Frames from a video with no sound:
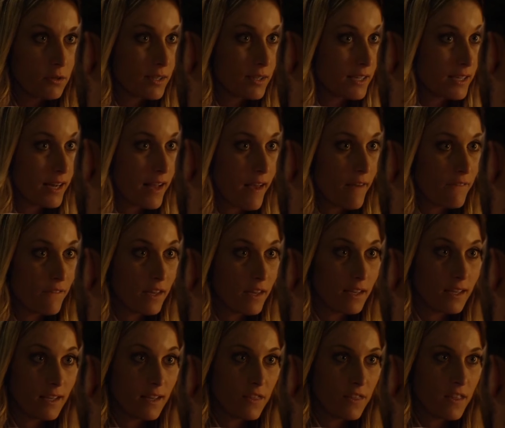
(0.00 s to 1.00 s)
You can have
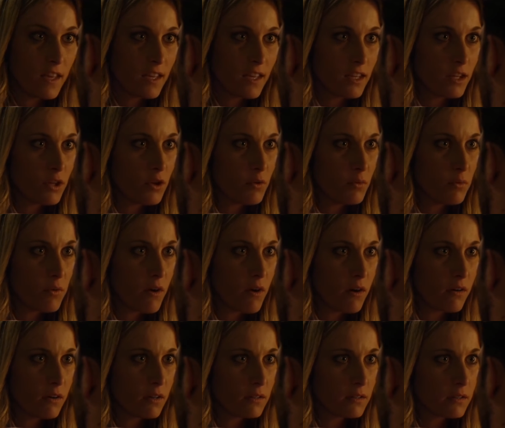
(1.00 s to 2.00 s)
anything you
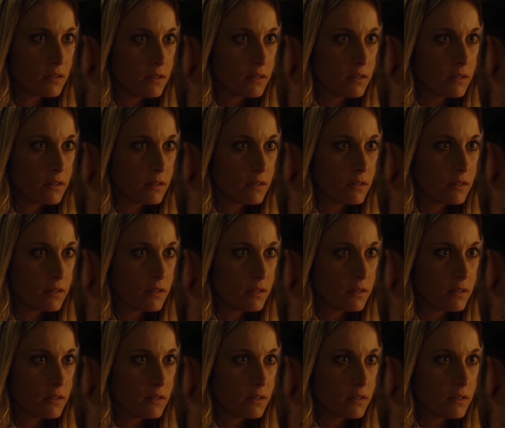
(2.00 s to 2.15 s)
want.